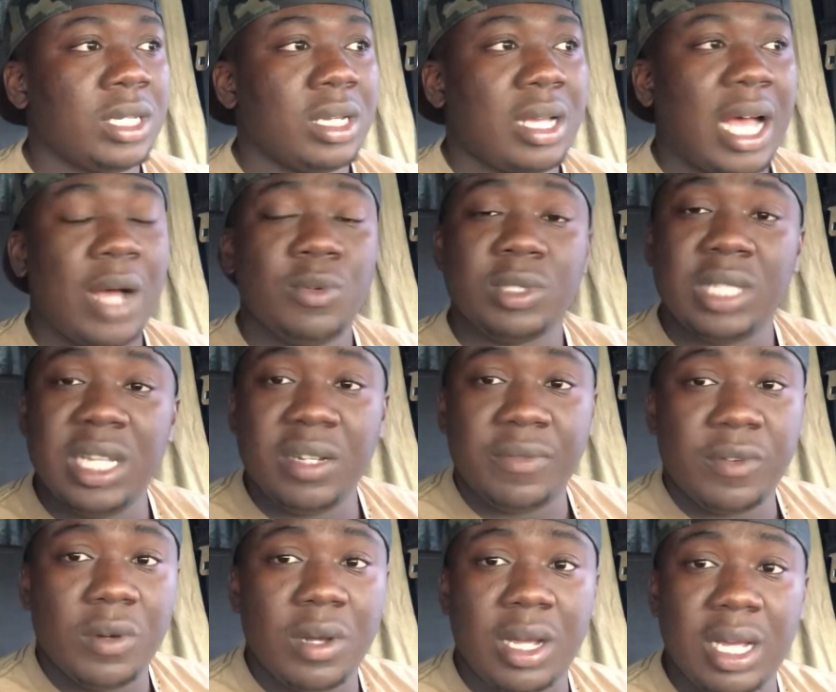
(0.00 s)
I was looking
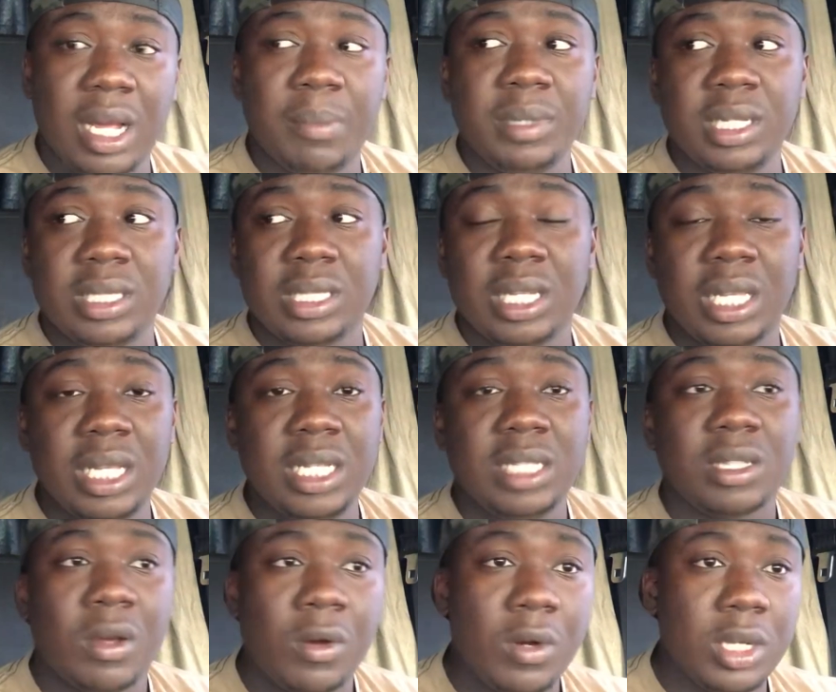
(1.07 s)
for a company to lease
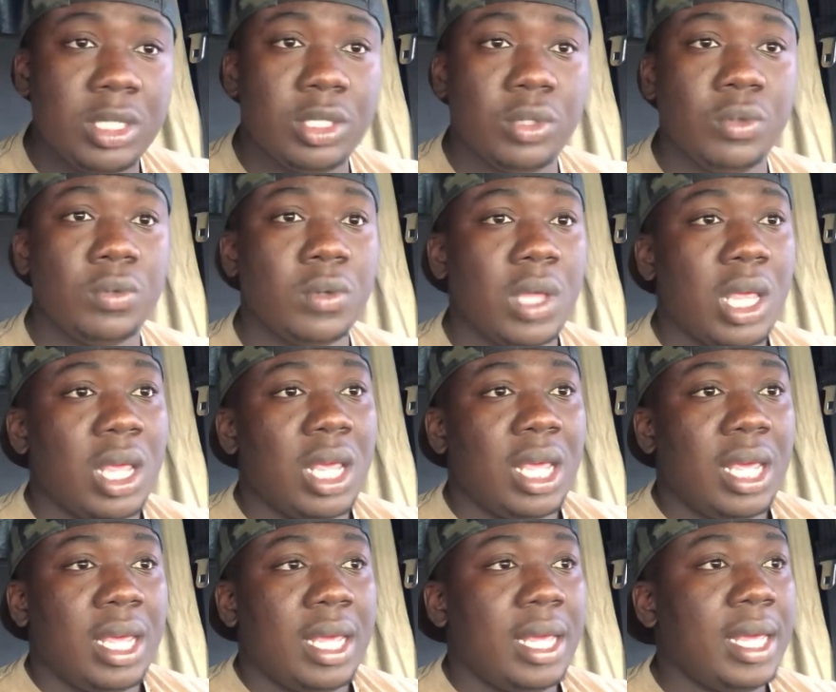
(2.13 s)
on to,
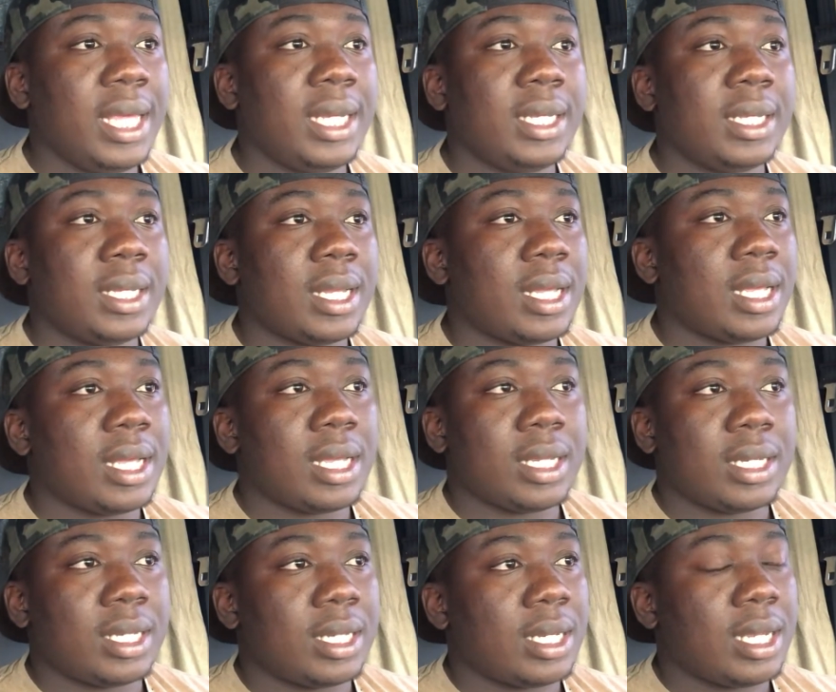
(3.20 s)
and
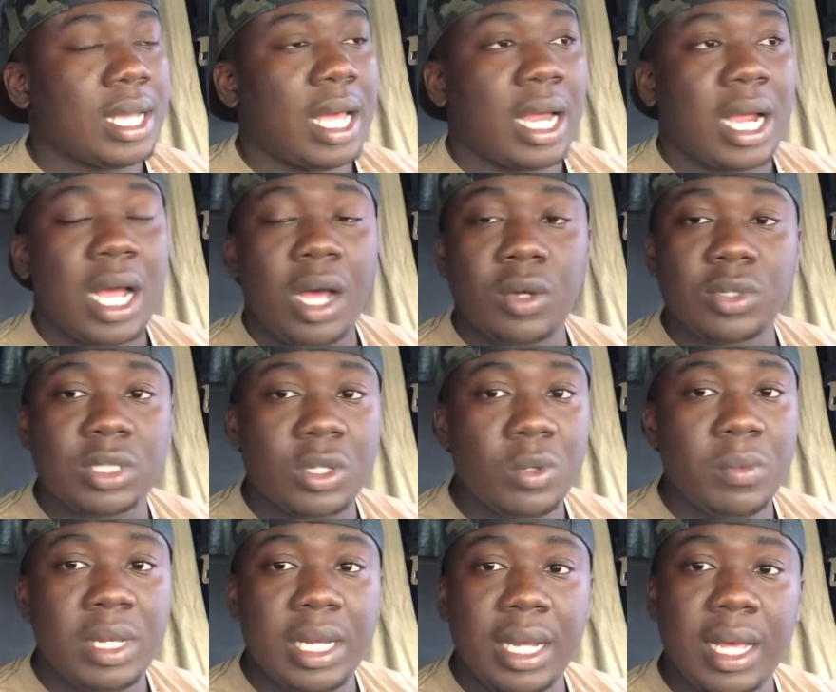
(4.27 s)
I called so
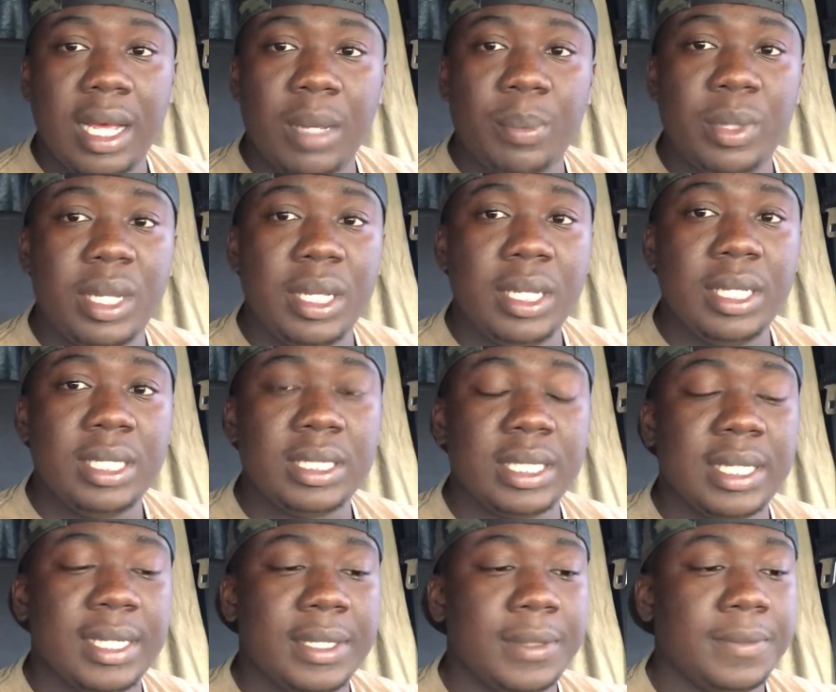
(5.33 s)
many companies
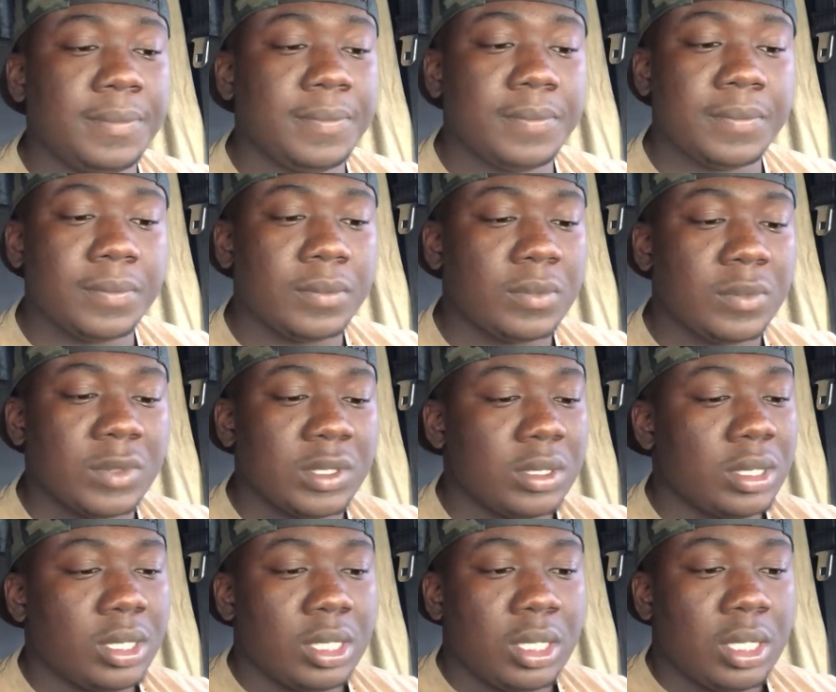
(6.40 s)
and
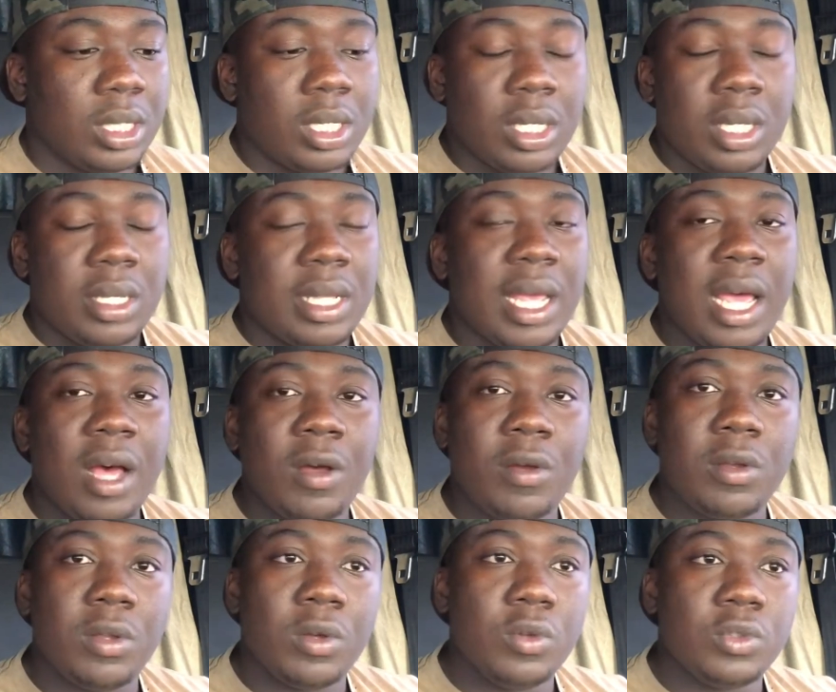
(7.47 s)
they all
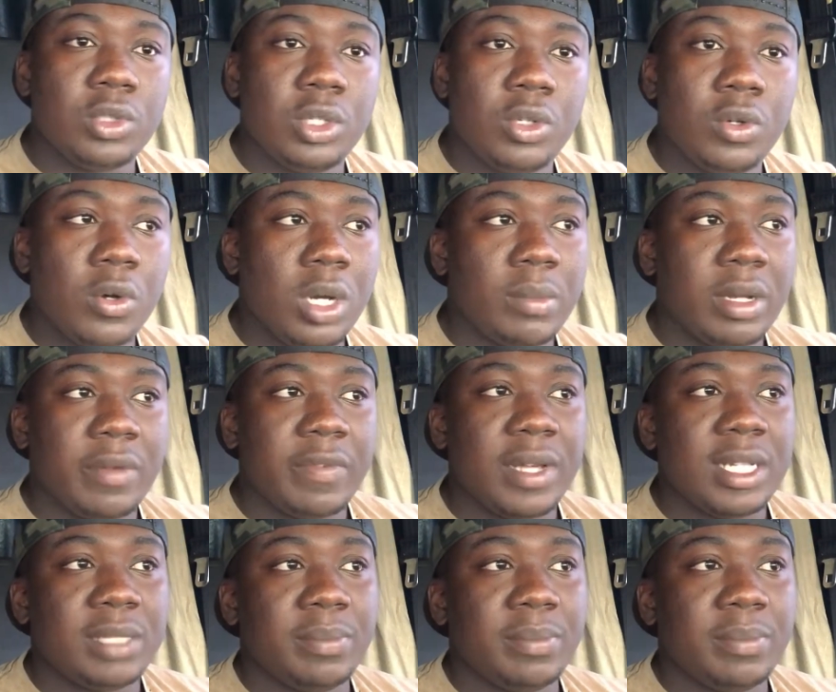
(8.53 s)
closed the door in my face.